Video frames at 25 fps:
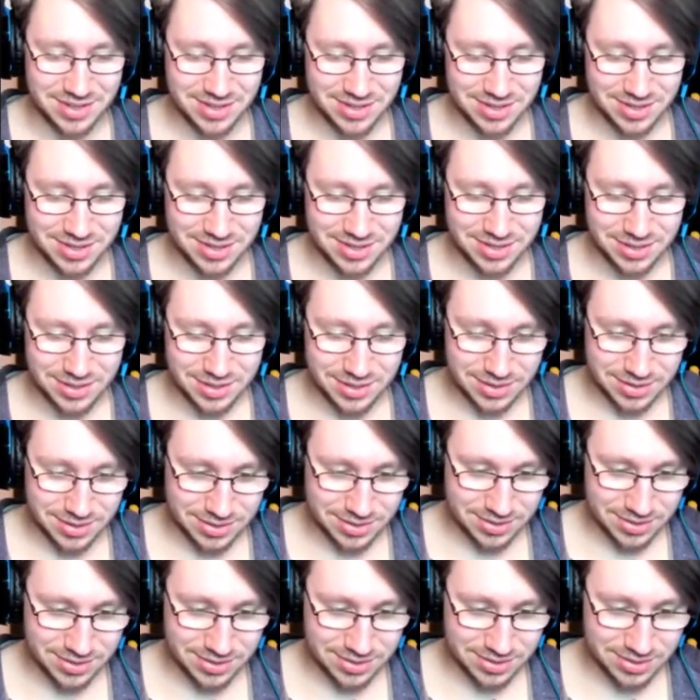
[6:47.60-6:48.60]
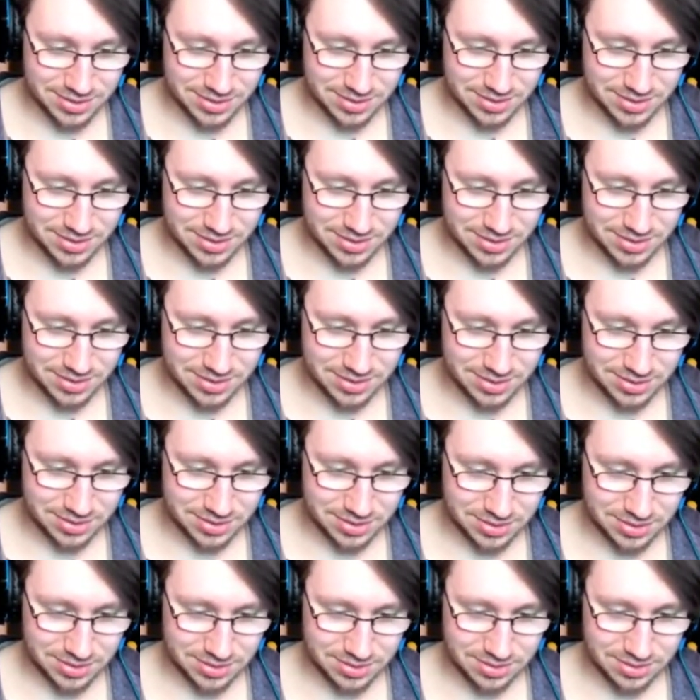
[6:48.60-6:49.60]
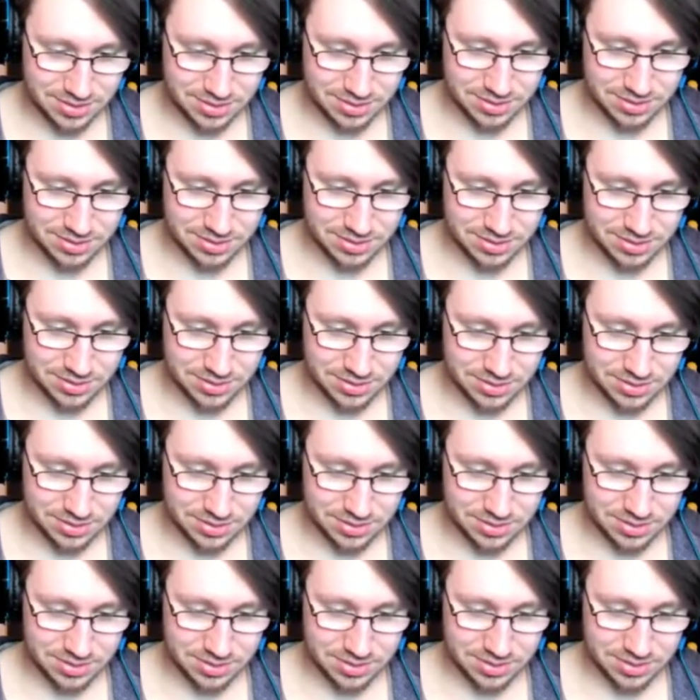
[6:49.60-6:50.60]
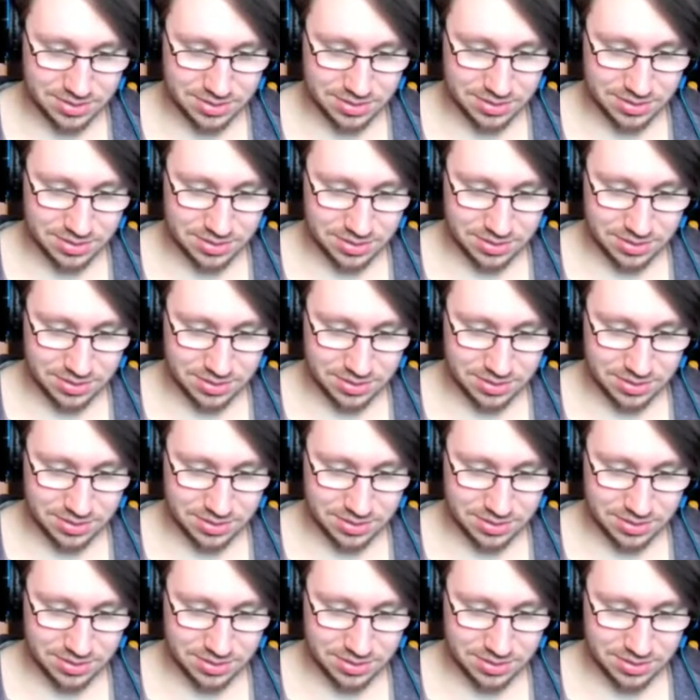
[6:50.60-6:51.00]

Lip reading: [no speech]